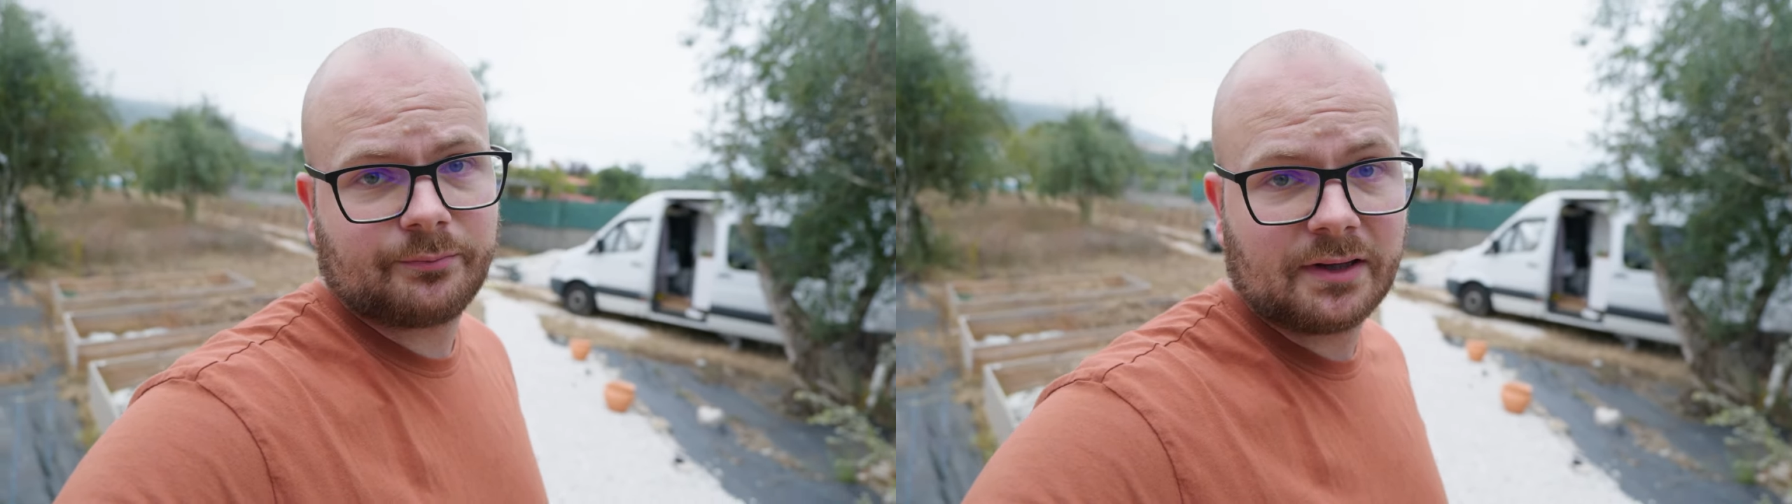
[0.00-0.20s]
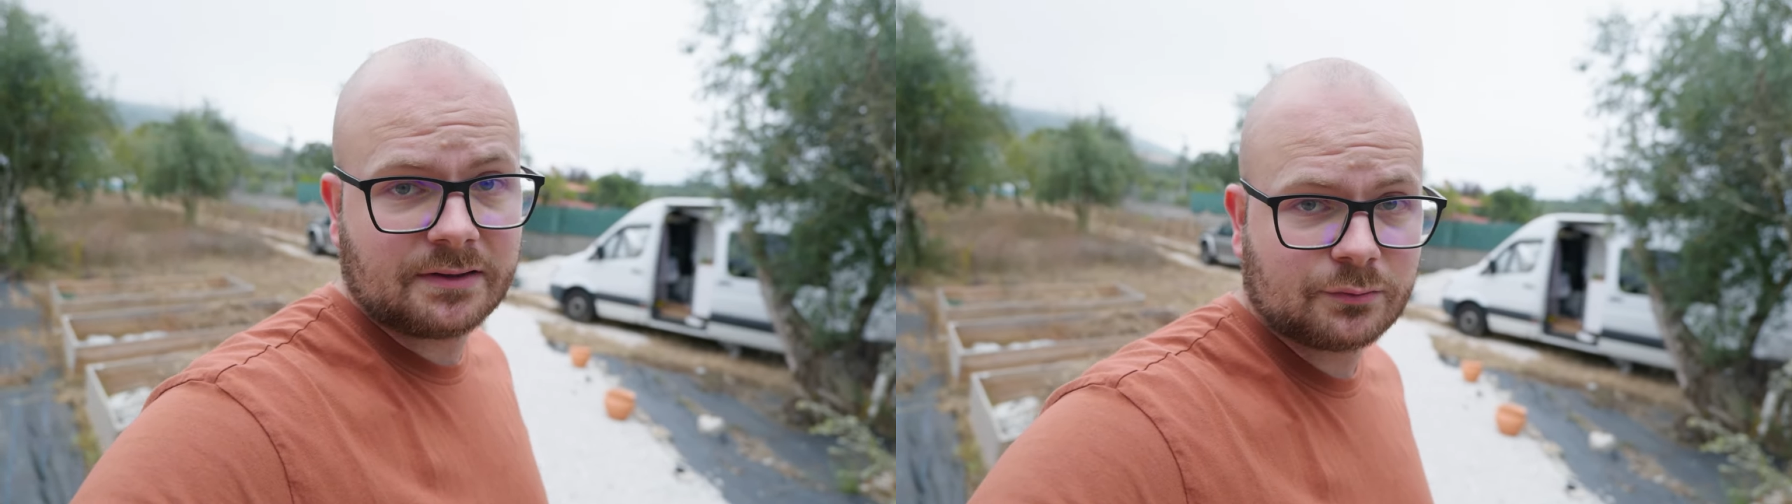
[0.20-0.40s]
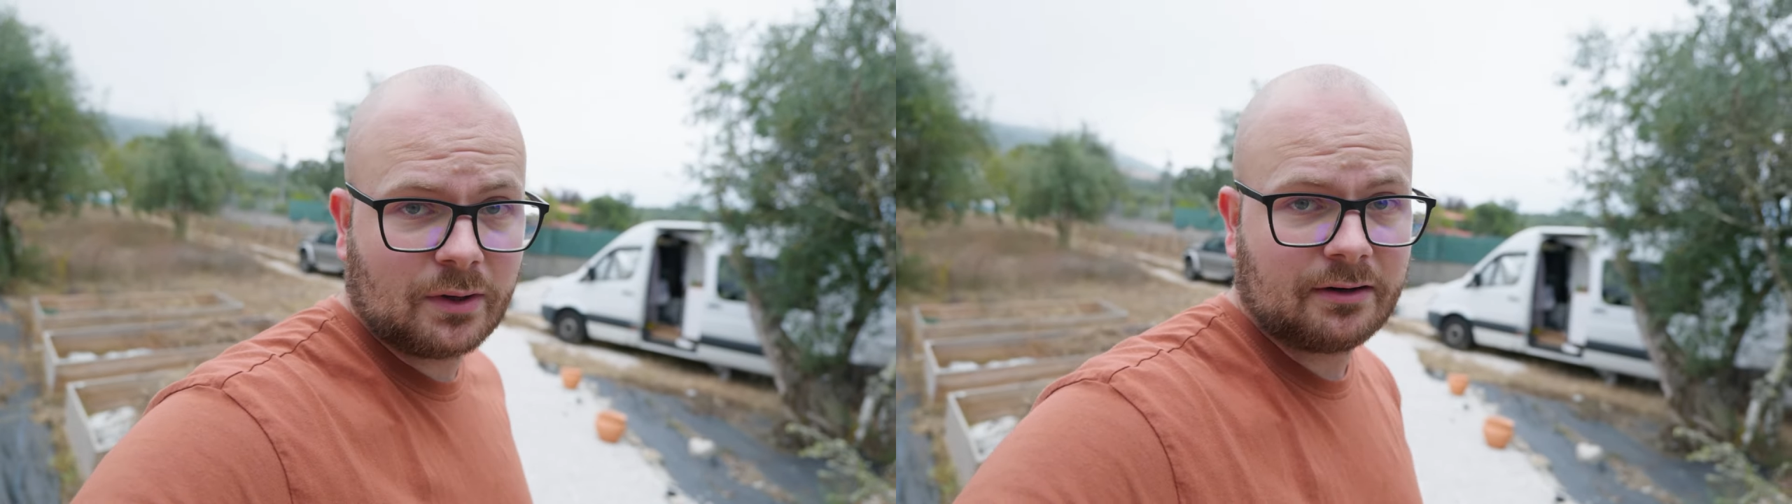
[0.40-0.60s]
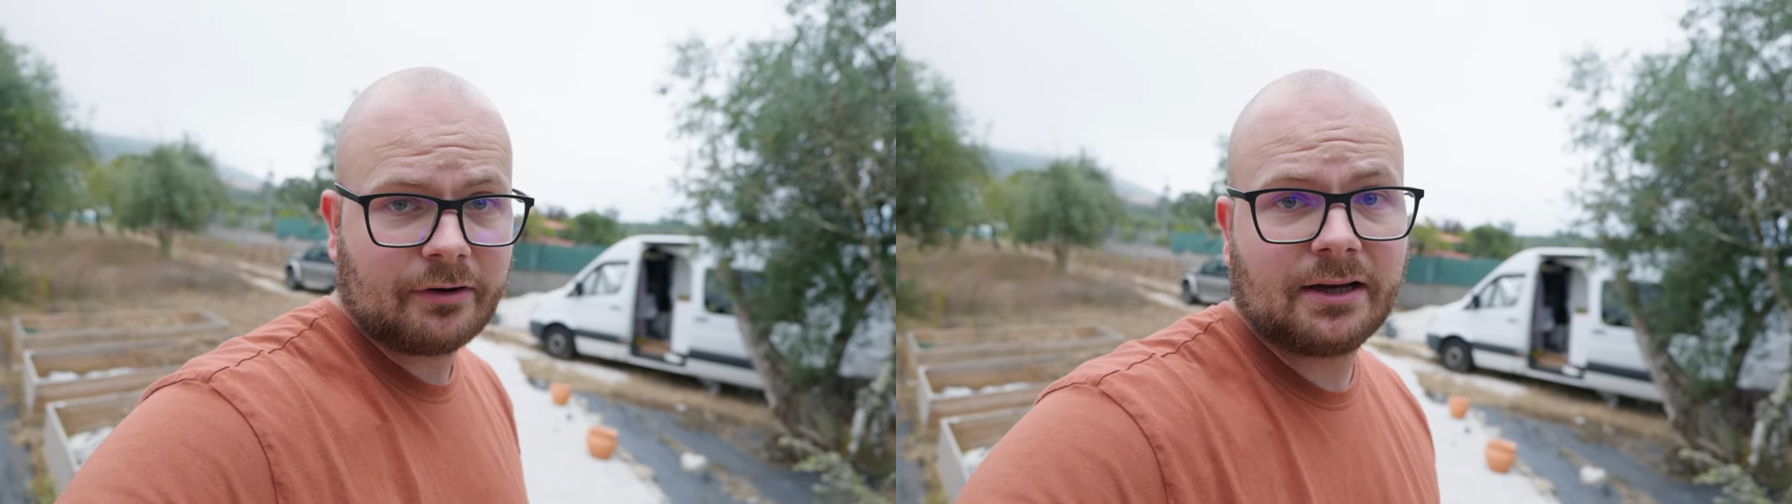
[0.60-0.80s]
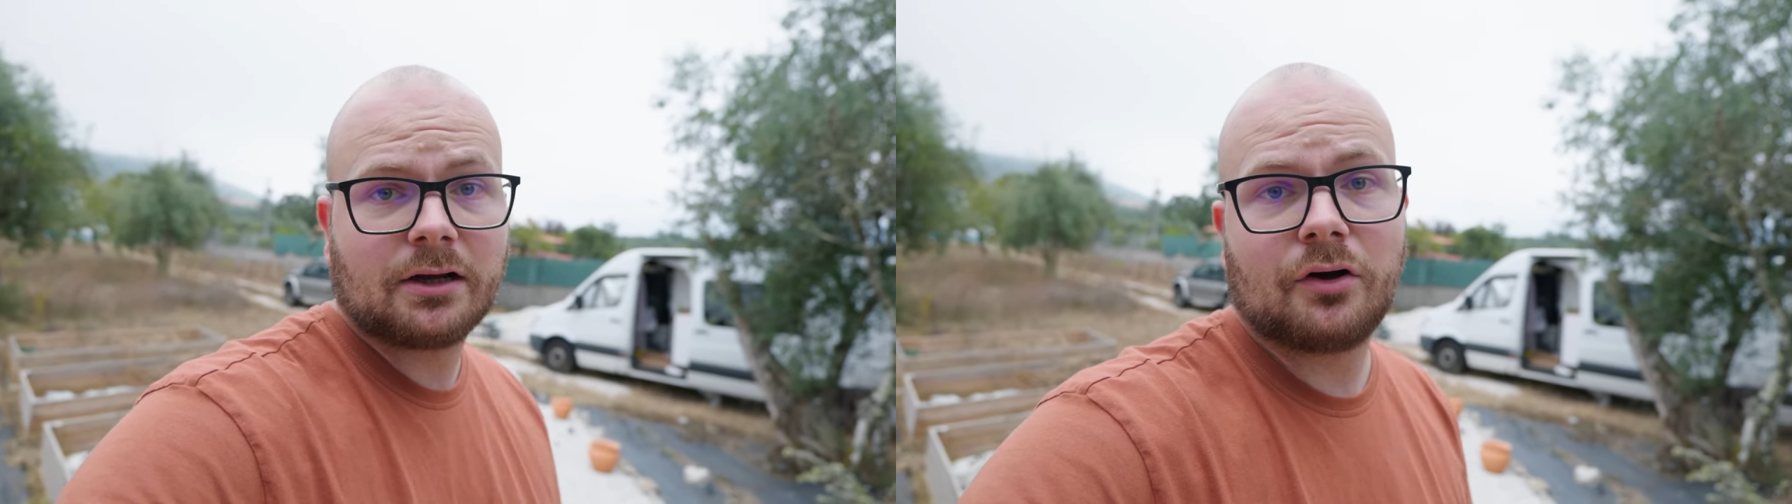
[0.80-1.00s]
means when the
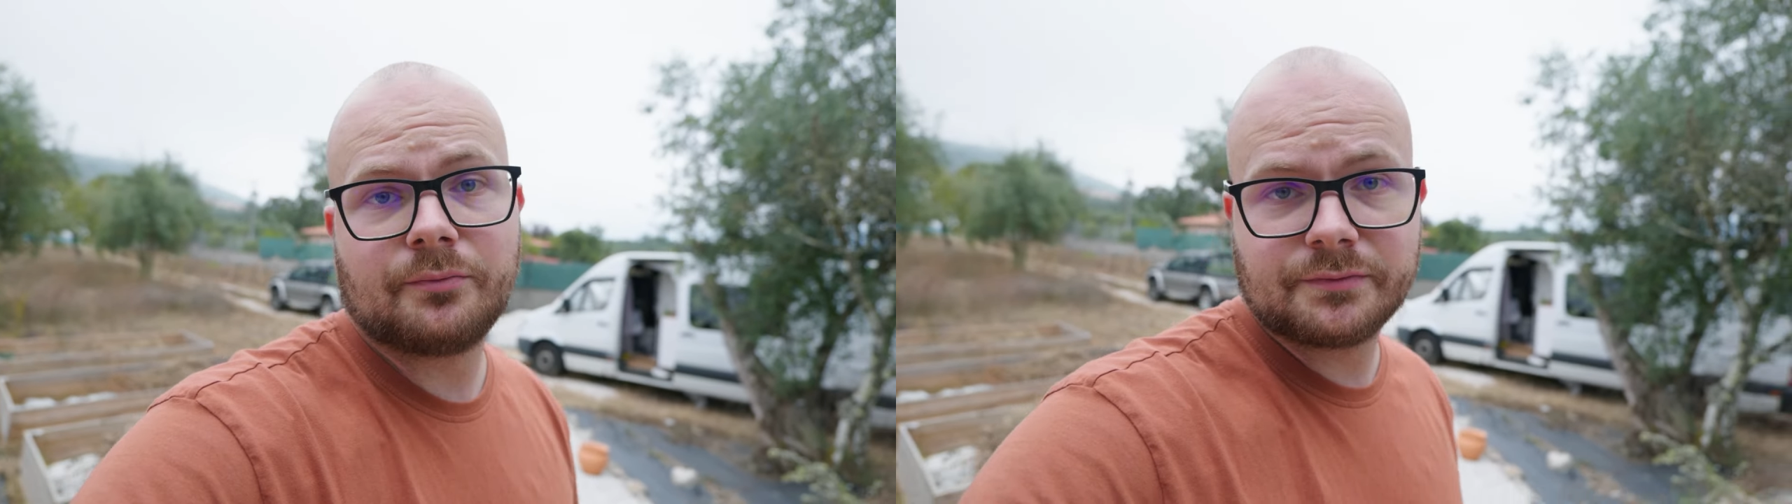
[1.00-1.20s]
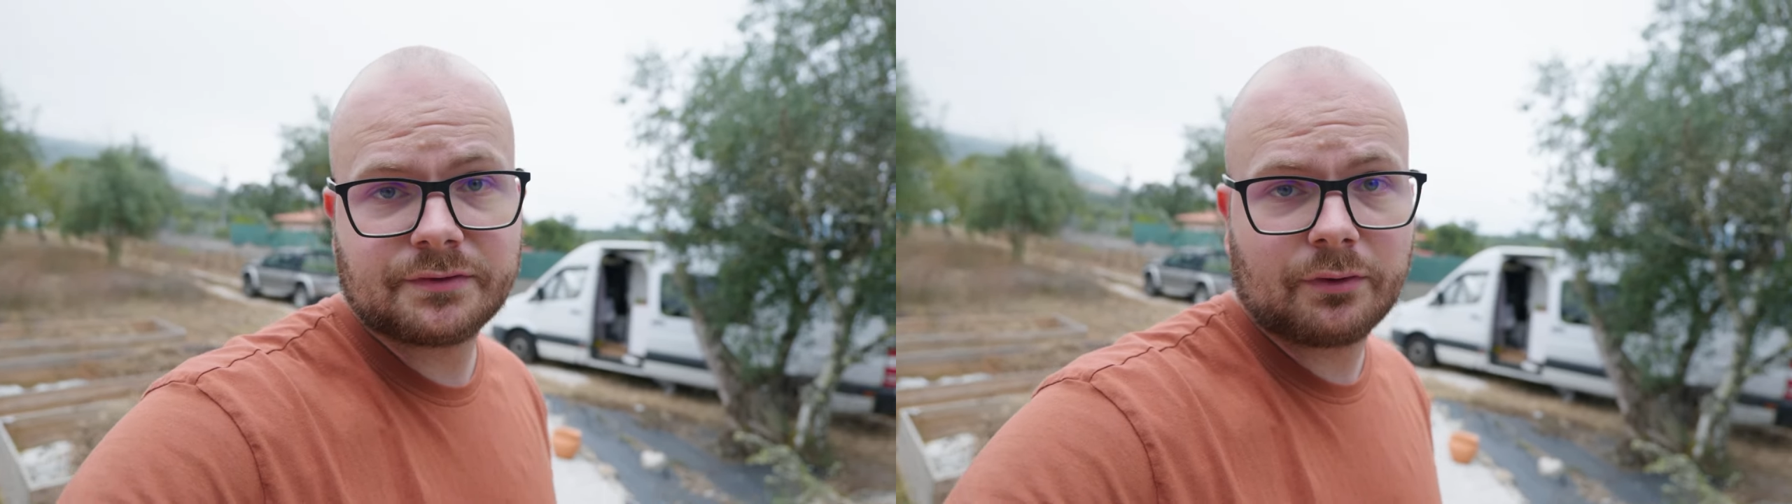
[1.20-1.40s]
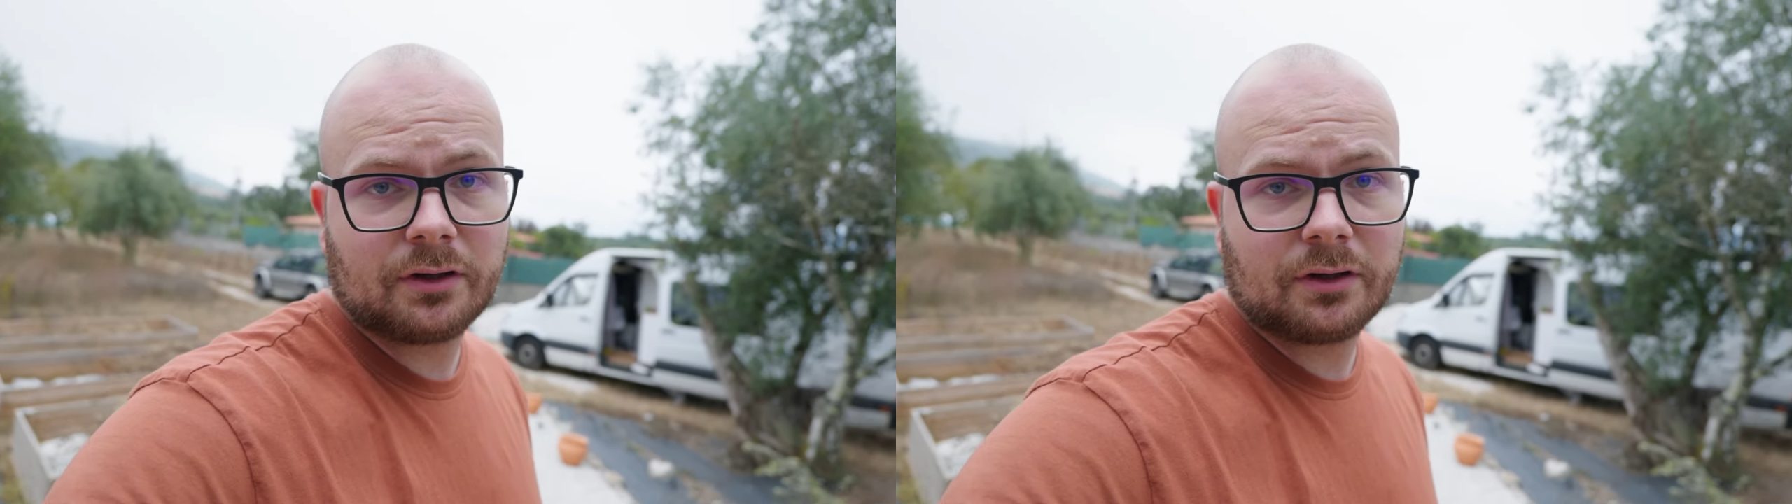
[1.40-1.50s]
rain comes,